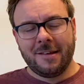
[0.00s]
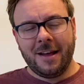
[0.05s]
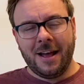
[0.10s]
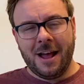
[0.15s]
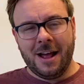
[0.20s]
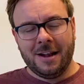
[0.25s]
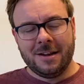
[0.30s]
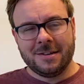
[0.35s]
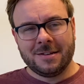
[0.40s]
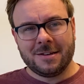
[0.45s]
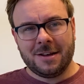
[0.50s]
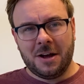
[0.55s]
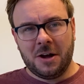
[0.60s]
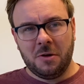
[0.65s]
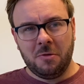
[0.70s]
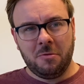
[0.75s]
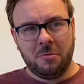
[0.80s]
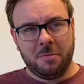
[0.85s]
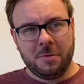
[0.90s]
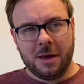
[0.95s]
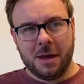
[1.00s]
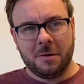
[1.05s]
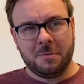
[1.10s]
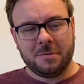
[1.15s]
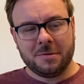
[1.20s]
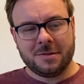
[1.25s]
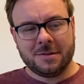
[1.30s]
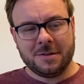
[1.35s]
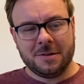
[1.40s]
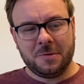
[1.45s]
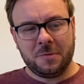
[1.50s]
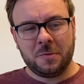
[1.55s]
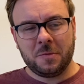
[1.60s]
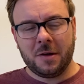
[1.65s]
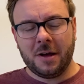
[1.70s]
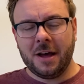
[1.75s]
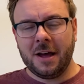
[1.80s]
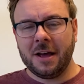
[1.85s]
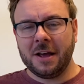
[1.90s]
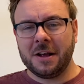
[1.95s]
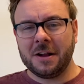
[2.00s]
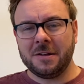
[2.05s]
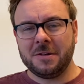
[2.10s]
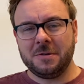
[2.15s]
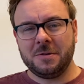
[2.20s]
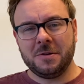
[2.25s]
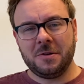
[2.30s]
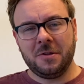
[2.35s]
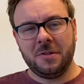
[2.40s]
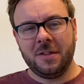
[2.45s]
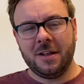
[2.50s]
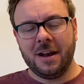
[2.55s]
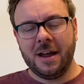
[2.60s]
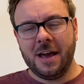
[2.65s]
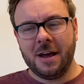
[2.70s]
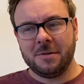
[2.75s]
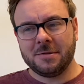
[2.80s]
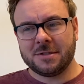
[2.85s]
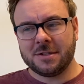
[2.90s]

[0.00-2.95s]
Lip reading: and I will be able to include it on the layout.